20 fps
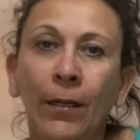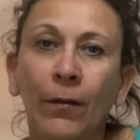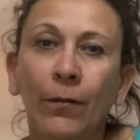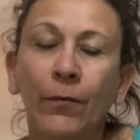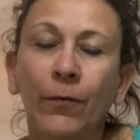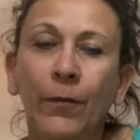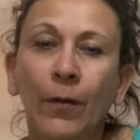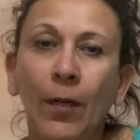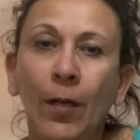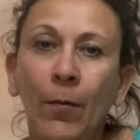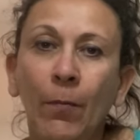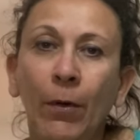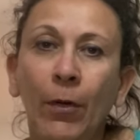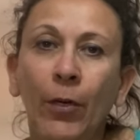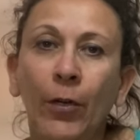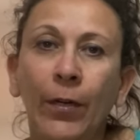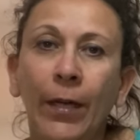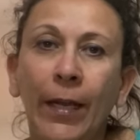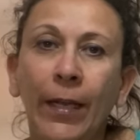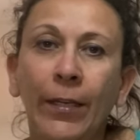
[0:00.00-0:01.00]
from
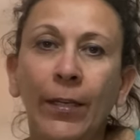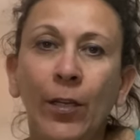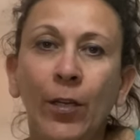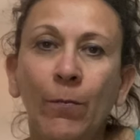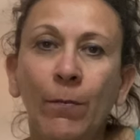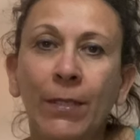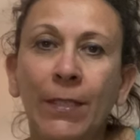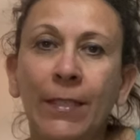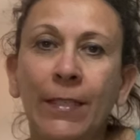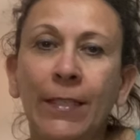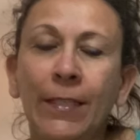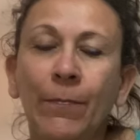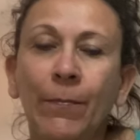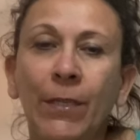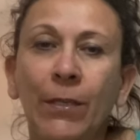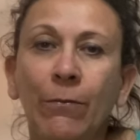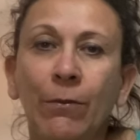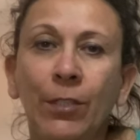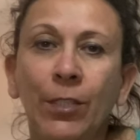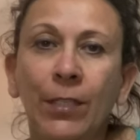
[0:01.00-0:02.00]
Hernando,
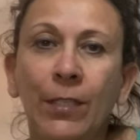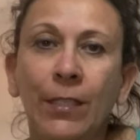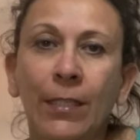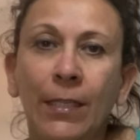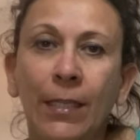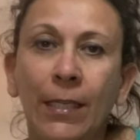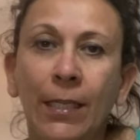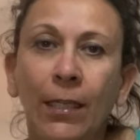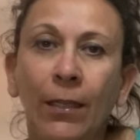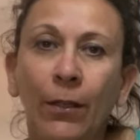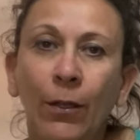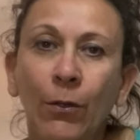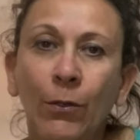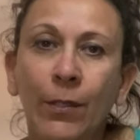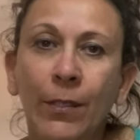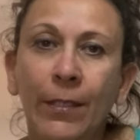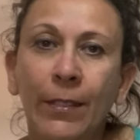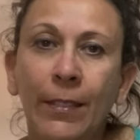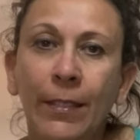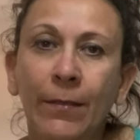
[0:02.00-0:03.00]
Mississippi, which is the
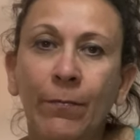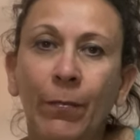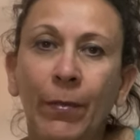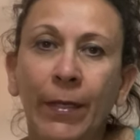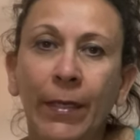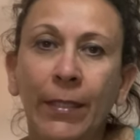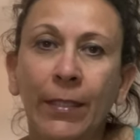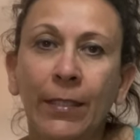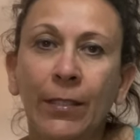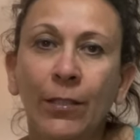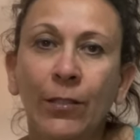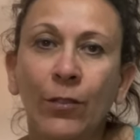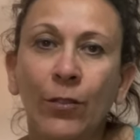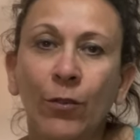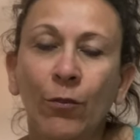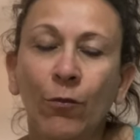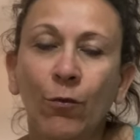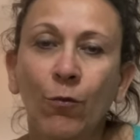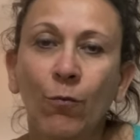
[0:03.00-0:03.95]
closest bins to